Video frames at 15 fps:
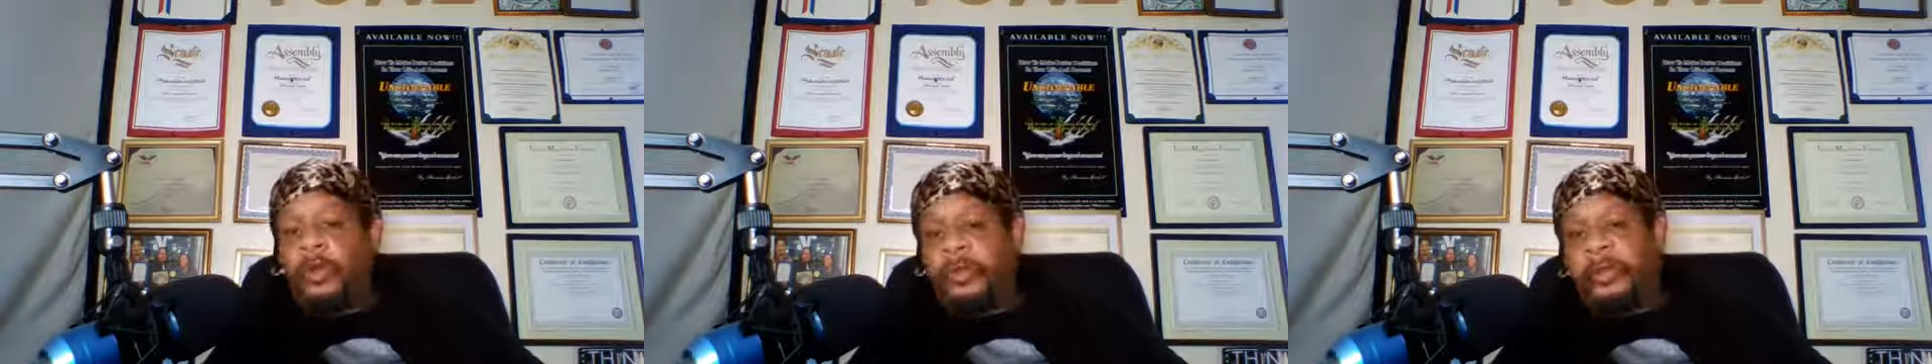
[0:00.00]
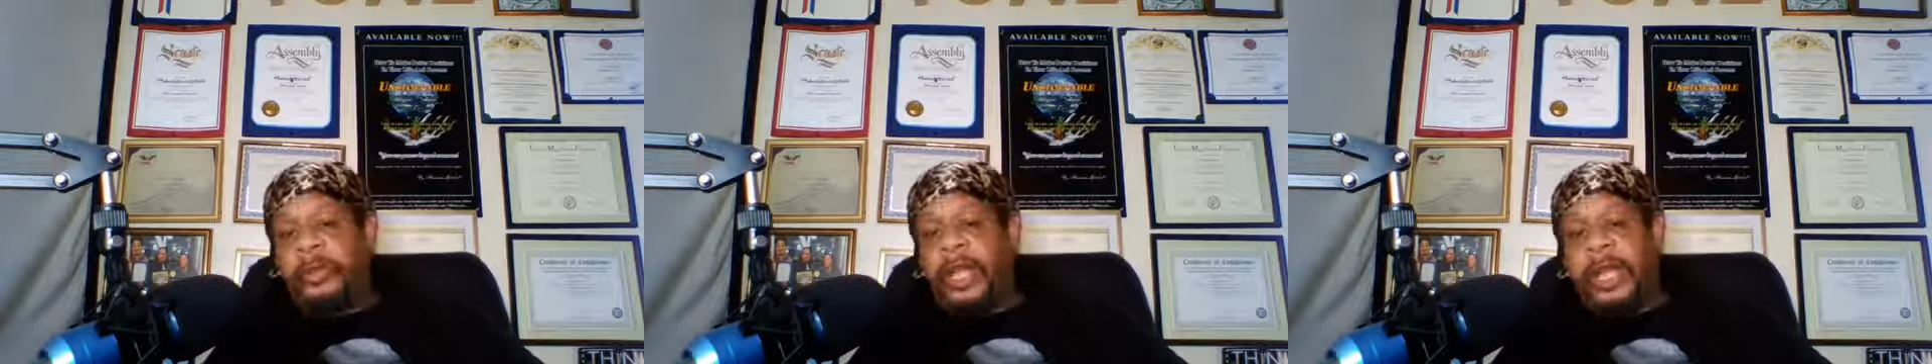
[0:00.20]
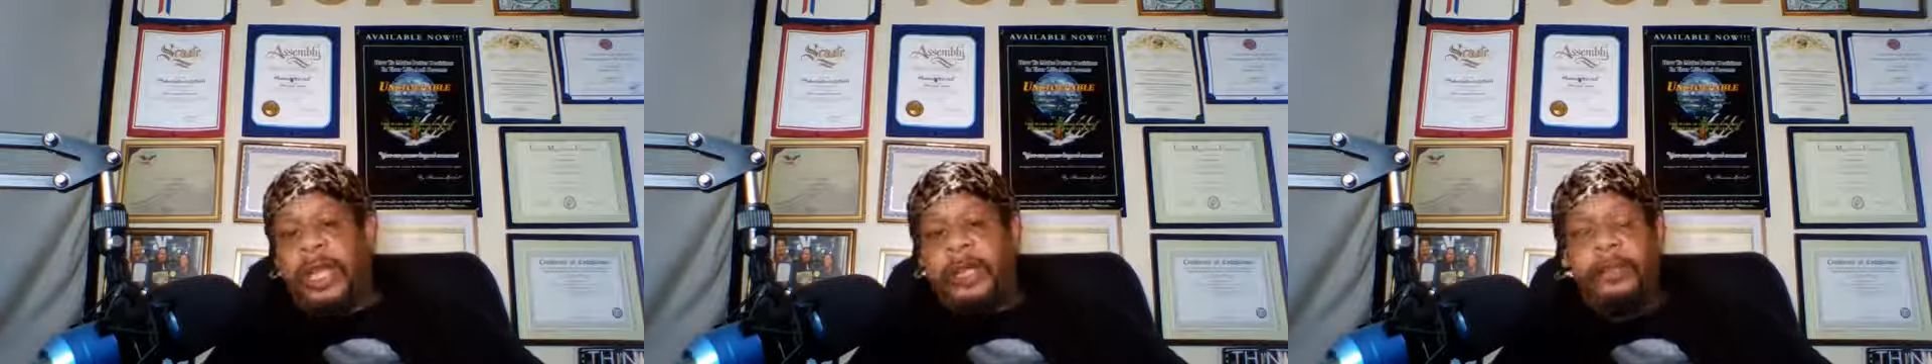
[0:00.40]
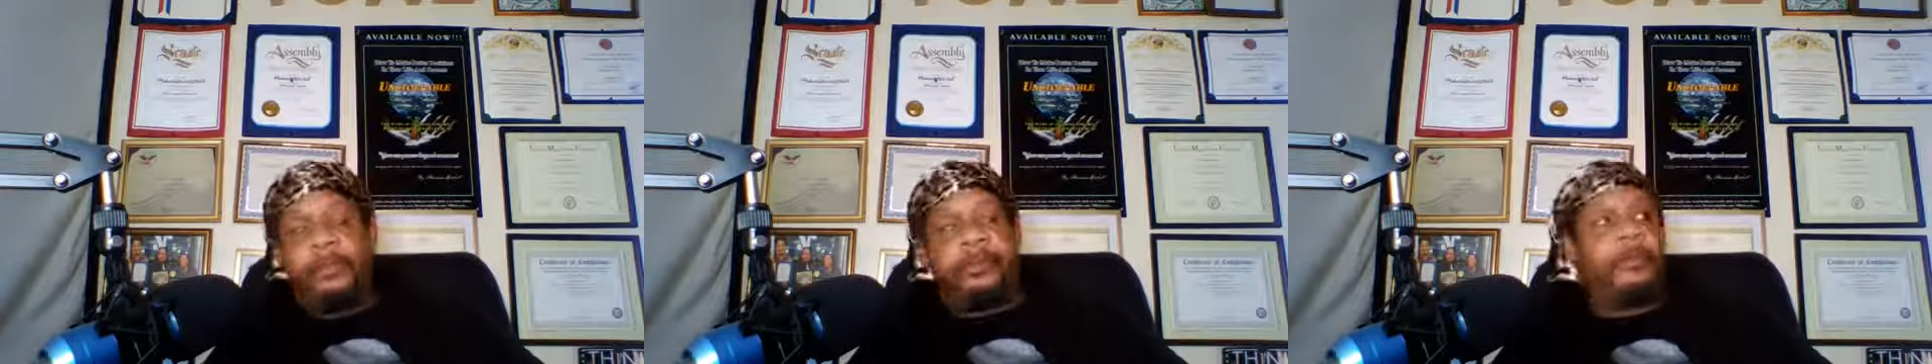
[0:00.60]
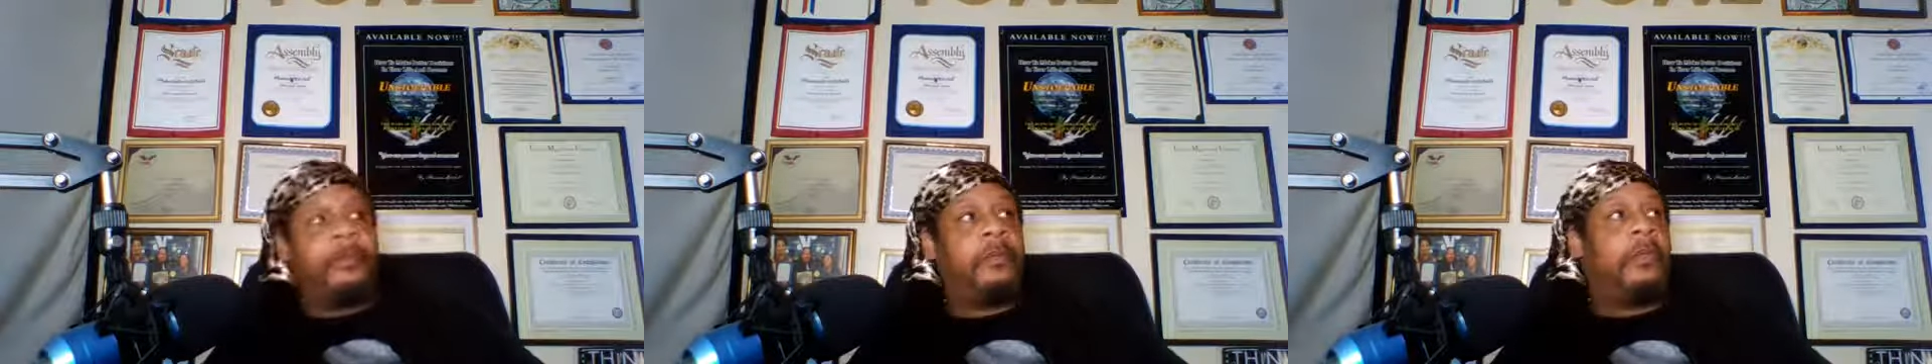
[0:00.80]
state.
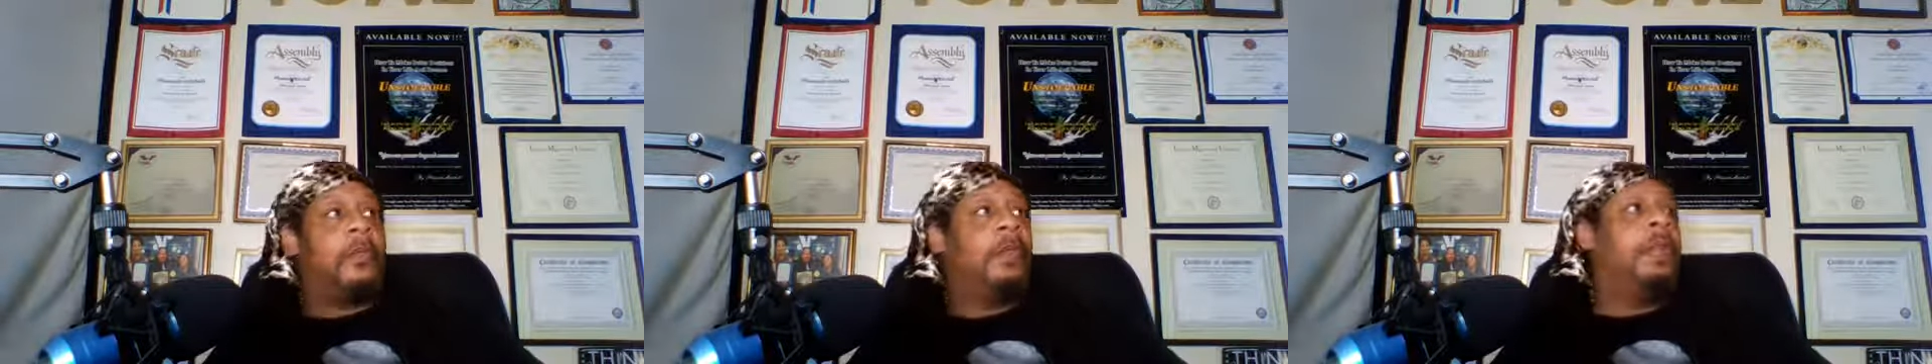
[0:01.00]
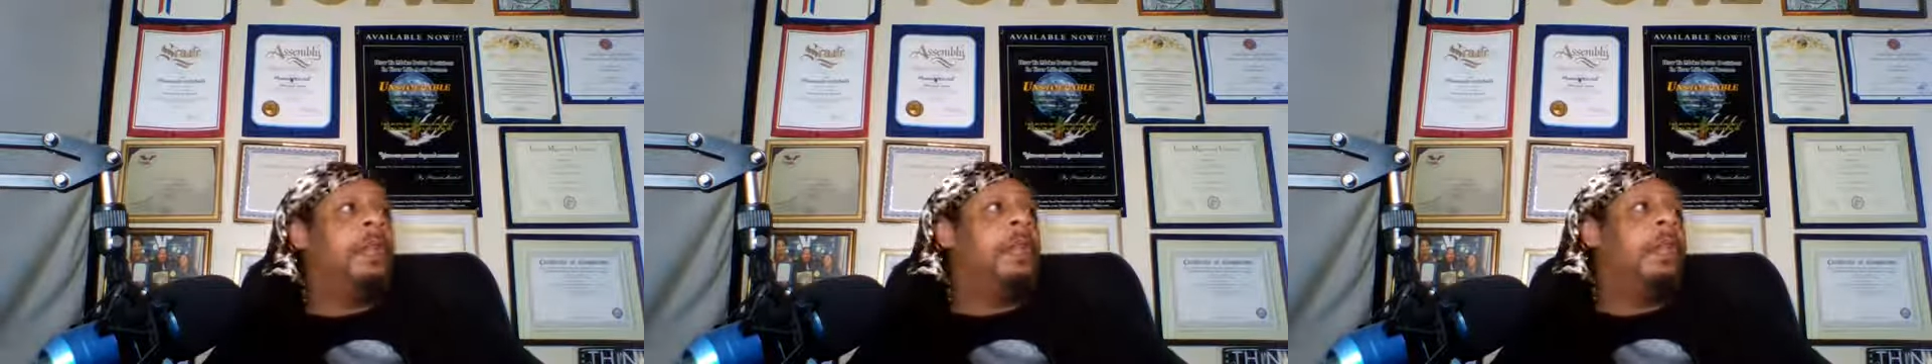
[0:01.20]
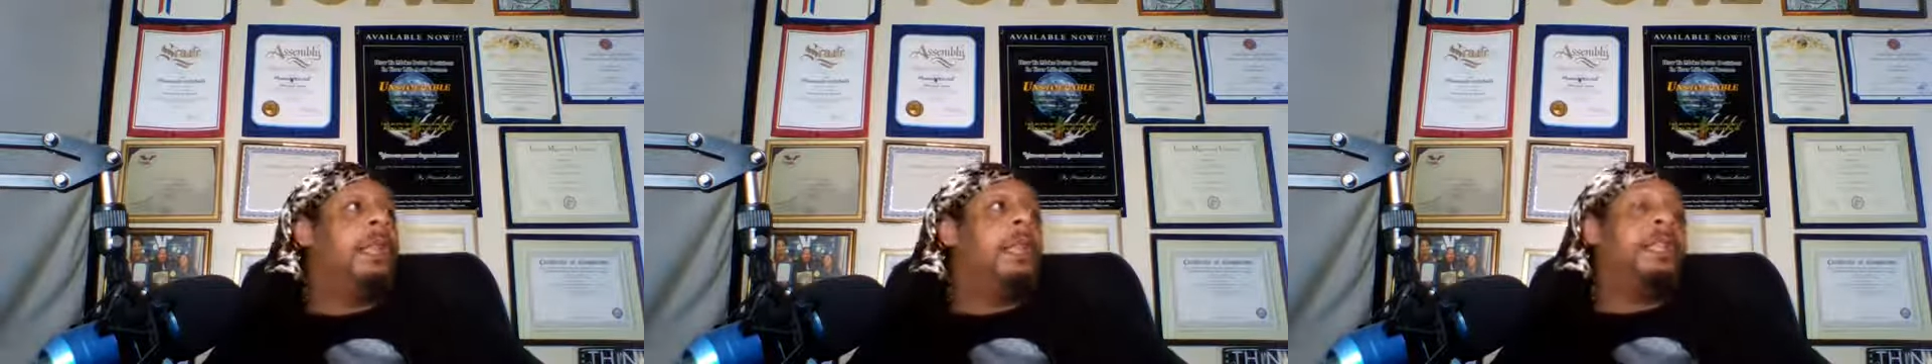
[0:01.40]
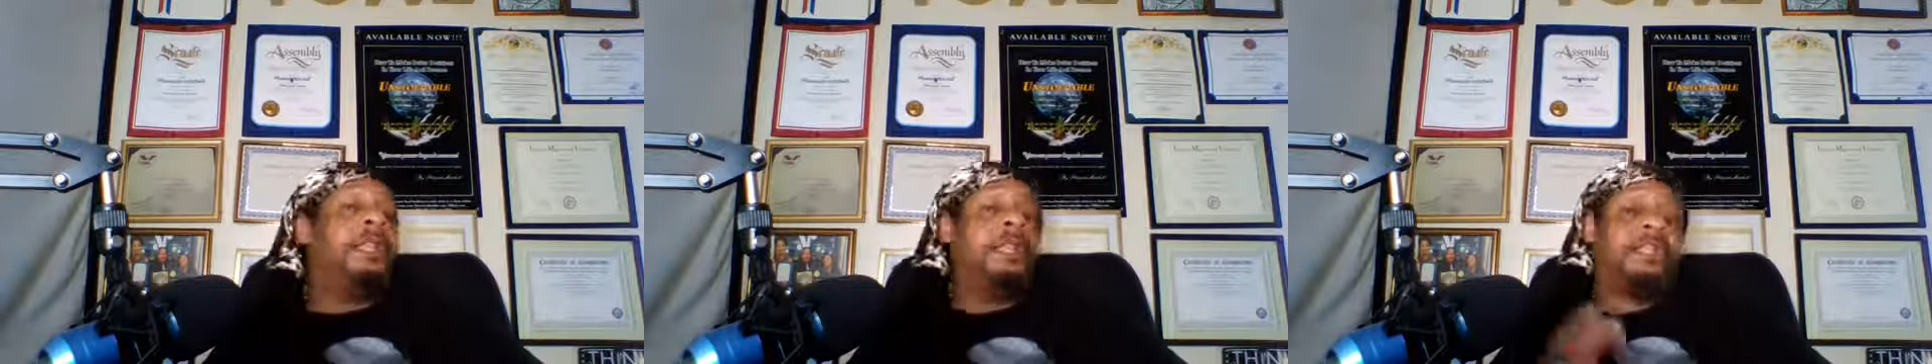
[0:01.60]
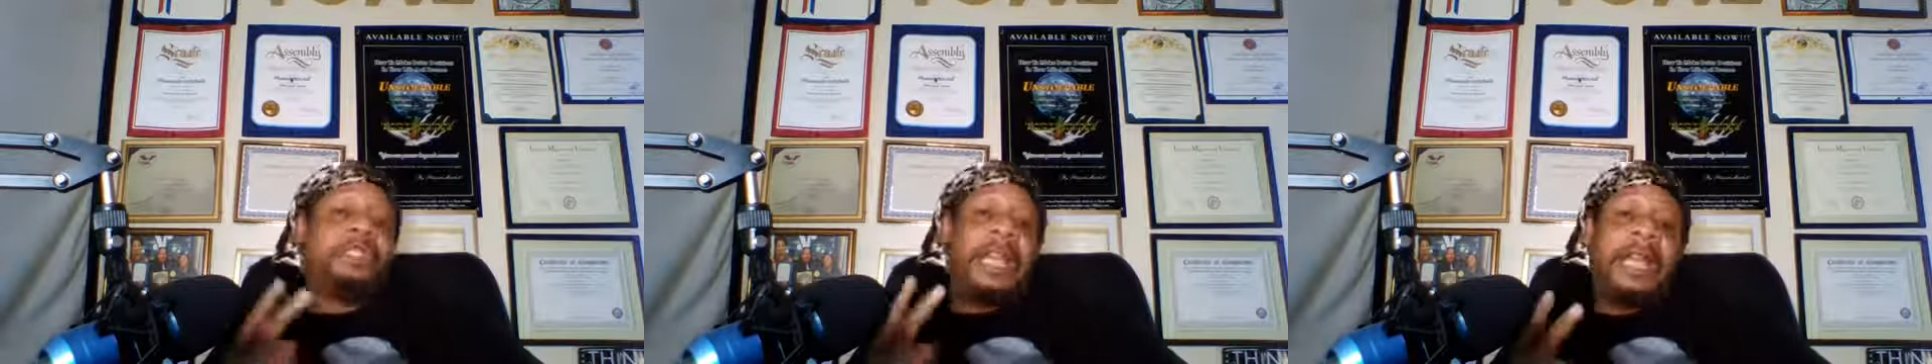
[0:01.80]
The
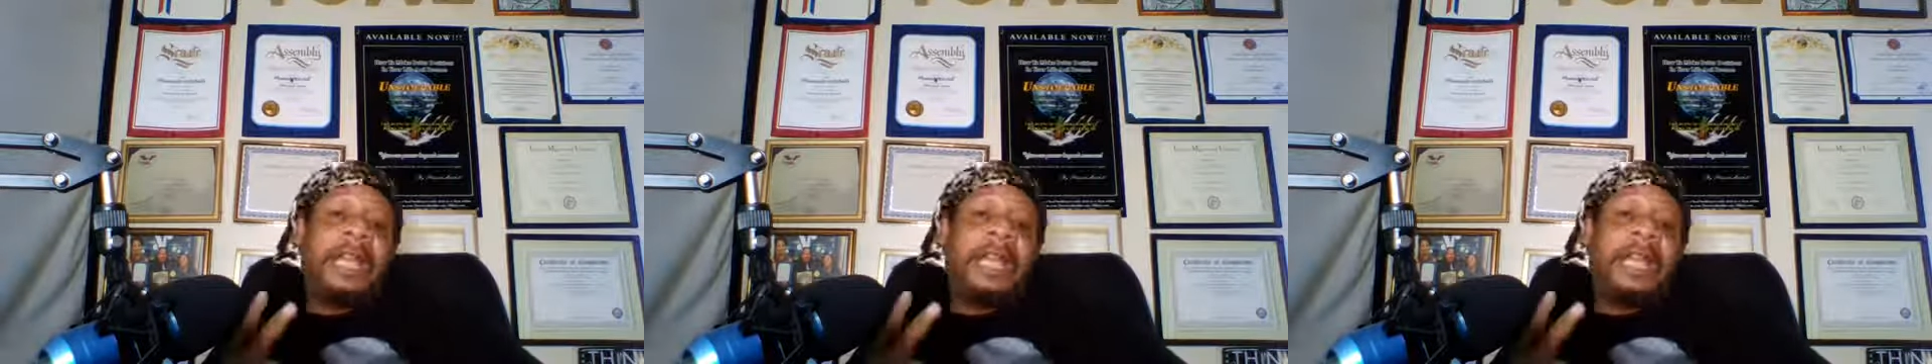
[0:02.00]
second